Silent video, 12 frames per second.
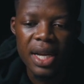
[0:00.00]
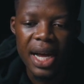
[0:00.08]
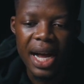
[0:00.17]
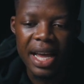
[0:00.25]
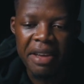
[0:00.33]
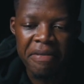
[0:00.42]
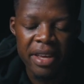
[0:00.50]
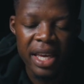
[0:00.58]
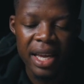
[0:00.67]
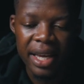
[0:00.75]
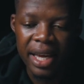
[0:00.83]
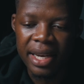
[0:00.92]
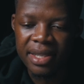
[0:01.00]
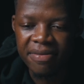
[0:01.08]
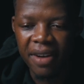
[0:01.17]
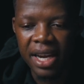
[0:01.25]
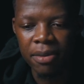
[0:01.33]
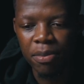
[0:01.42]
if he can get his
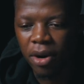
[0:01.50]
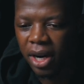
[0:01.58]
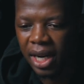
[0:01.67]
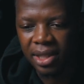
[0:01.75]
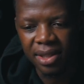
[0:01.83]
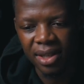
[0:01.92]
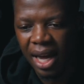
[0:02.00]
final product,